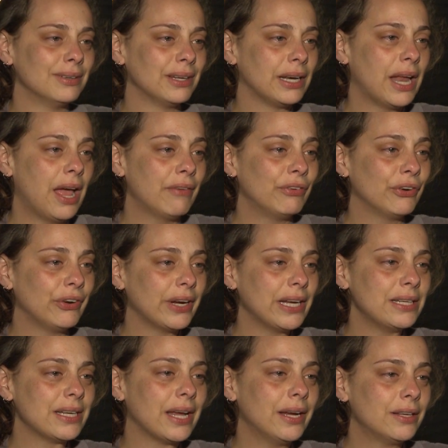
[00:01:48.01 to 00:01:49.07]
and have a
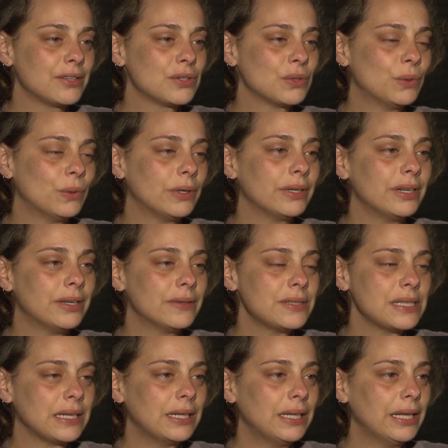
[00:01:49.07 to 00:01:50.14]
great day at school and I'll
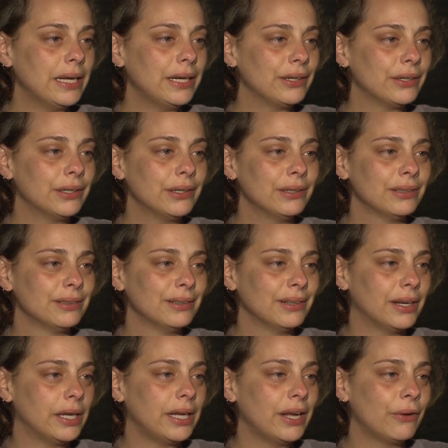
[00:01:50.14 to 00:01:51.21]
see you later.
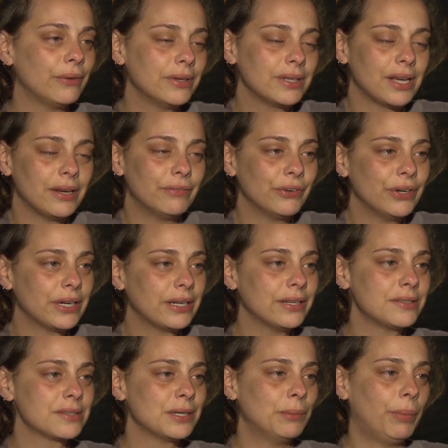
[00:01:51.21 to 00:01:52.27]
And I always gave her a
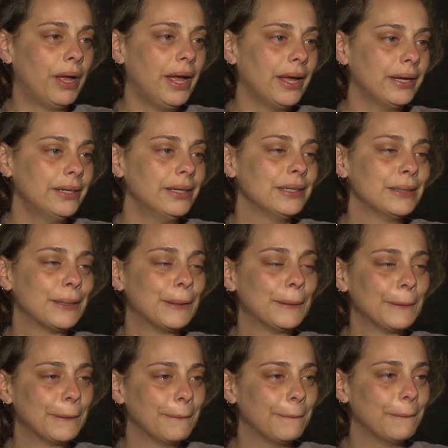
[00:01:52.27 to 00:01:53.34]
kiss goodbye.
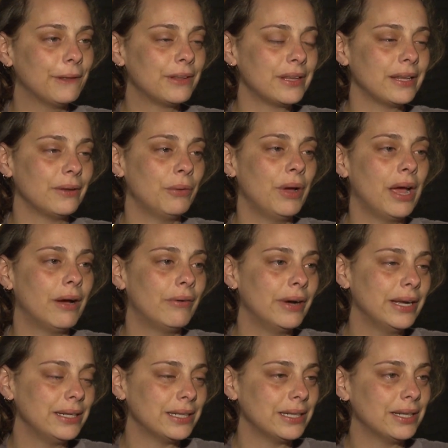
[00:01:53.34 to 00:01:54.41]
This is how
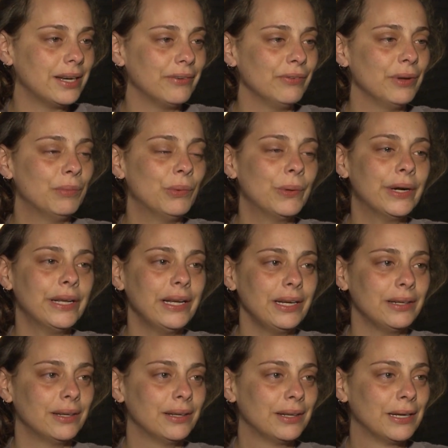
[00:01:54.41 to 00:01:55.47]
I did it every morning.